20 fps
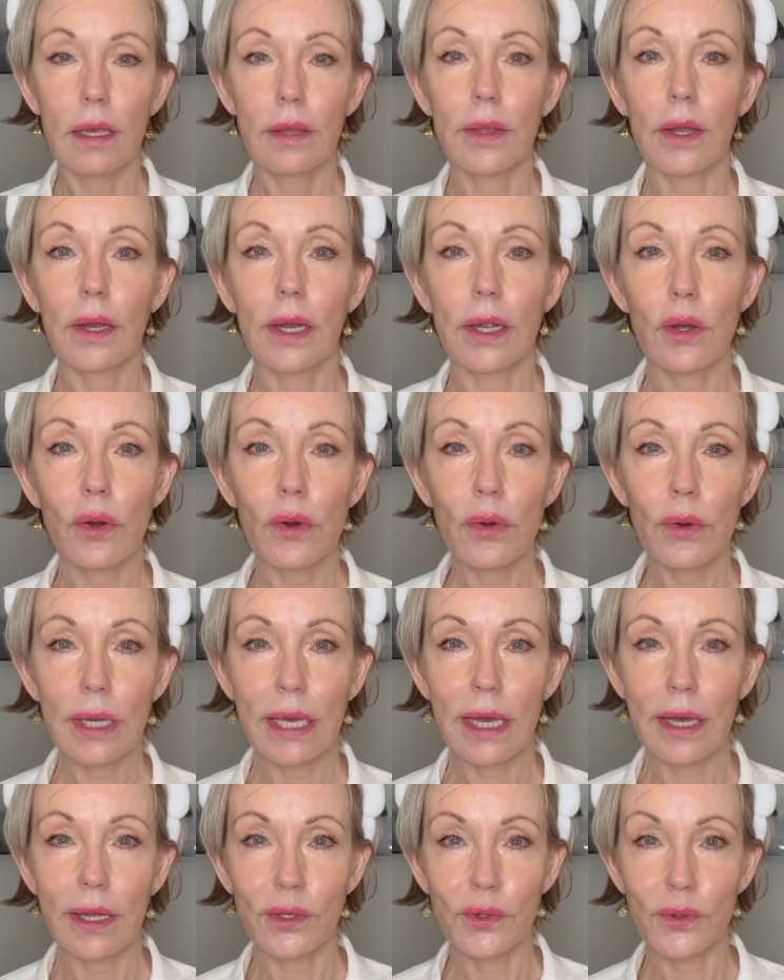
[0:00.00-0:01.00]
There I go
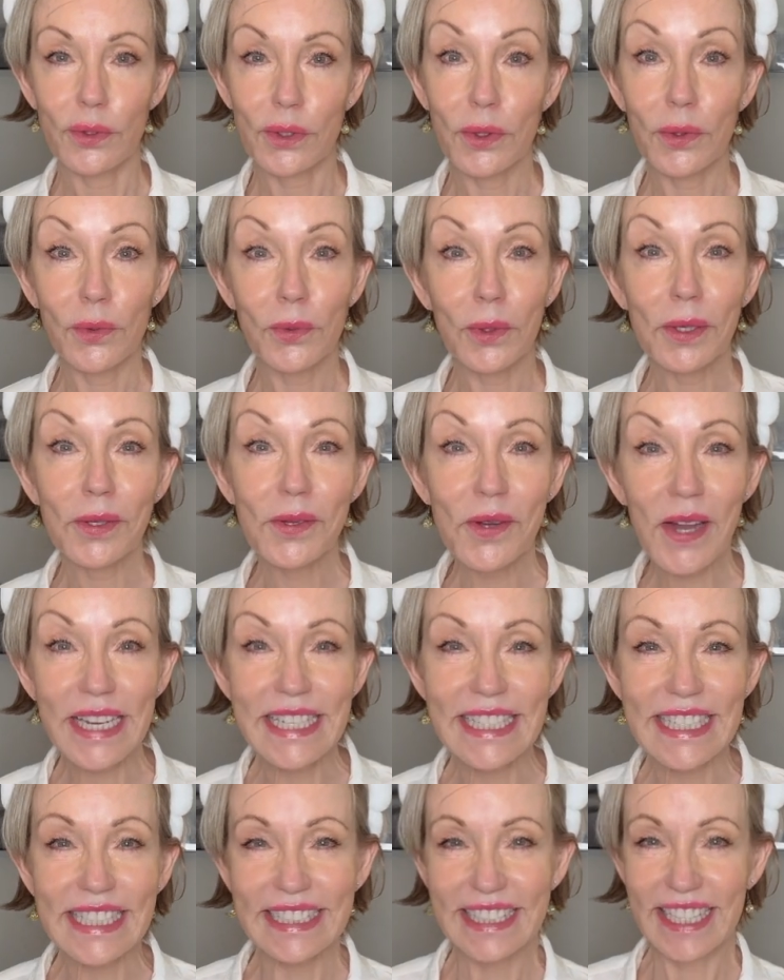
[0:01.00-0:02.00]
again, using the word
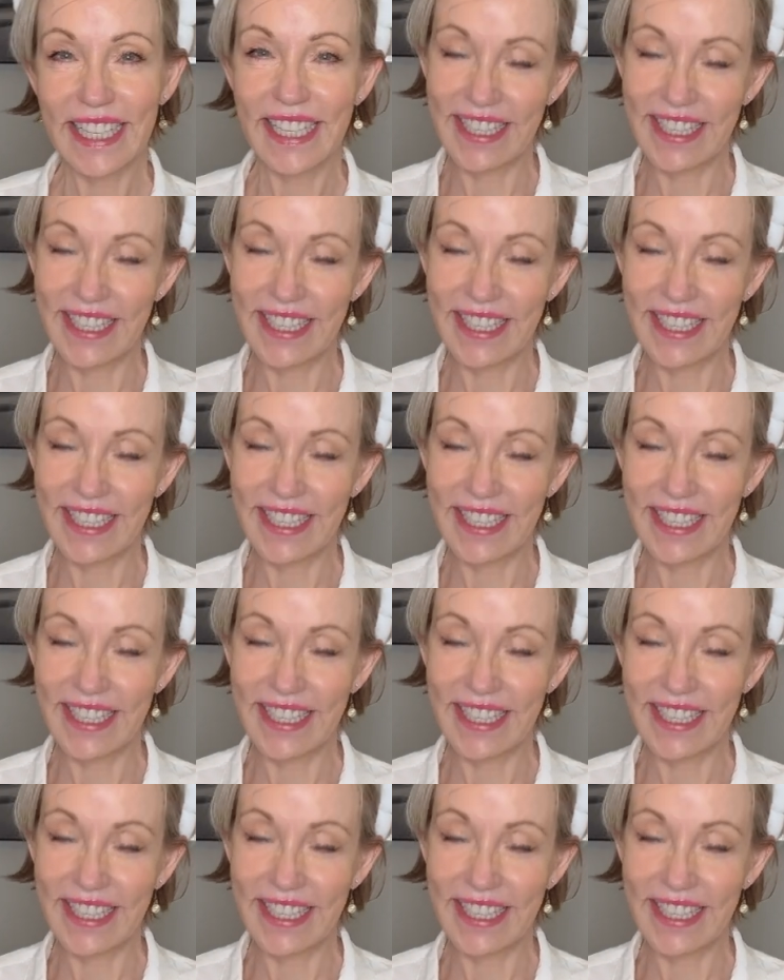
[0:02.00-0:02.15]
great.